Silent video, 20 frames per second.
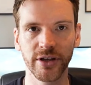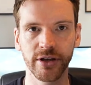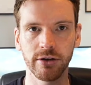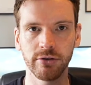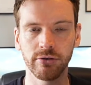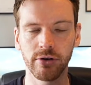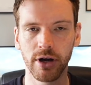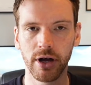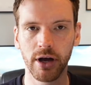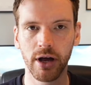
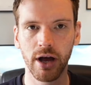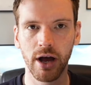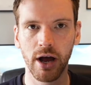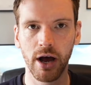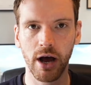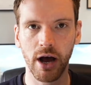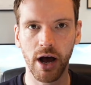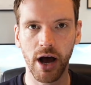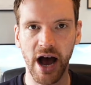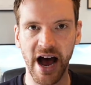you
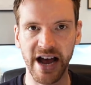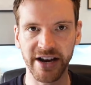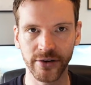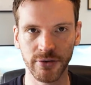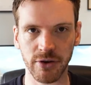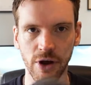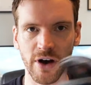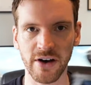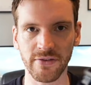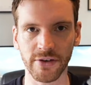and you
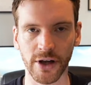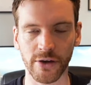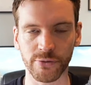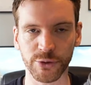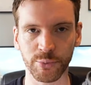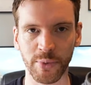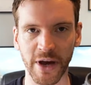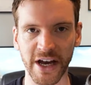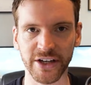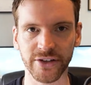don't have a lot
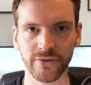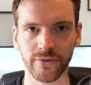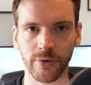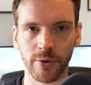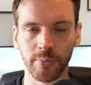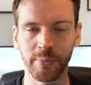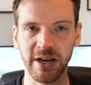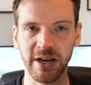of space for a